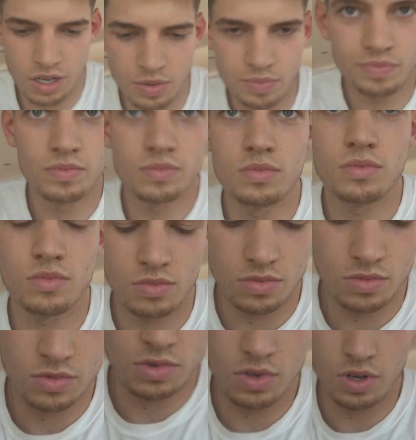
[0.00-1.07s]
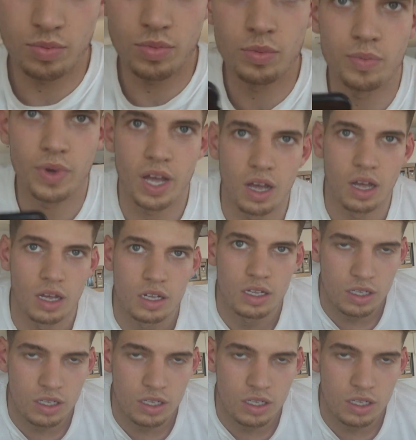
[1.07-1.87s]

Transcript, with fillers: Um, I've been better.